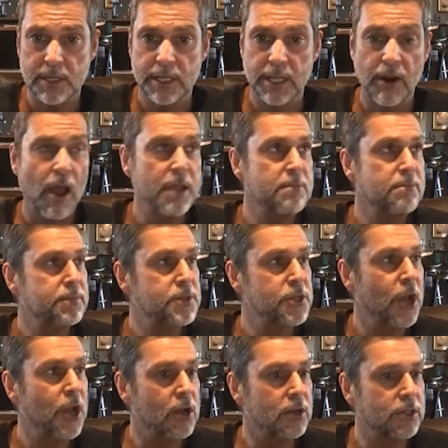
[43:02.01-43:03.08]
You know, I
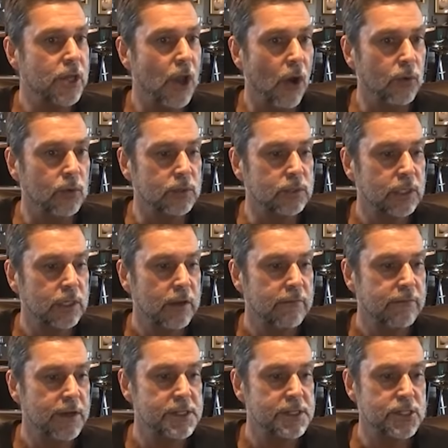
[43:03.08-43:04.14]
chart gold
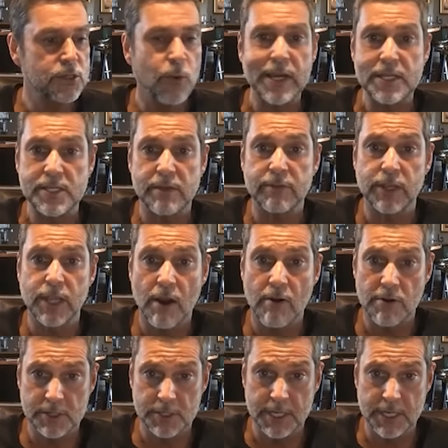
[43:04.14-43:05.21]
versus 27
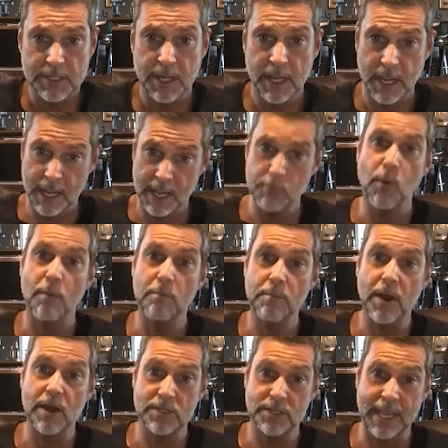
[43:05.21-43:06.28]
currencies in one
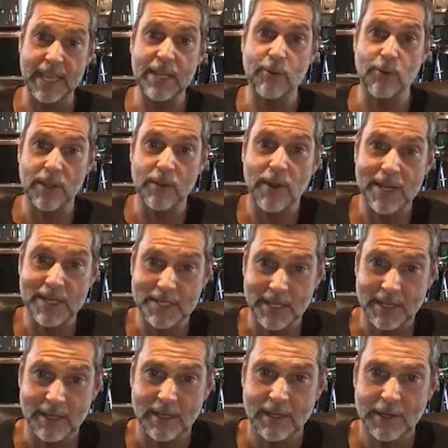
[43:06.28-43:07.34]
basket, equally weighted.